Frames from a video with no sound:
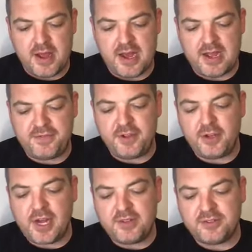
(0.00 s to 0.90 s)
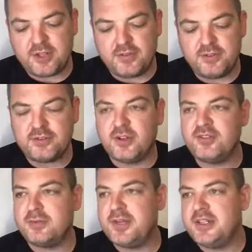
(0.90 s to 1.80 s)
If you guys, so I've just got
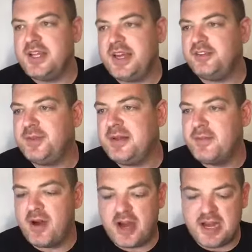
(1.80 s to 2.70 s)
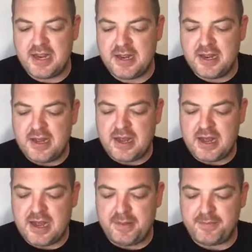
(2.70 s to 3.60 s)
someone to text me my
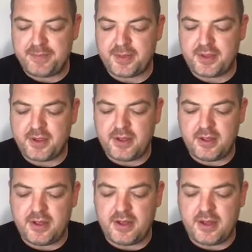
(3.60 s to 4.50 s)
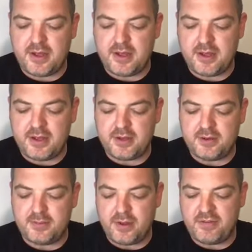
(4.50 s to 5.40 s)
my
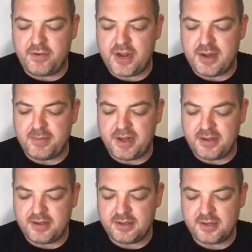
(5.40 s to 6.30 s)
phone number.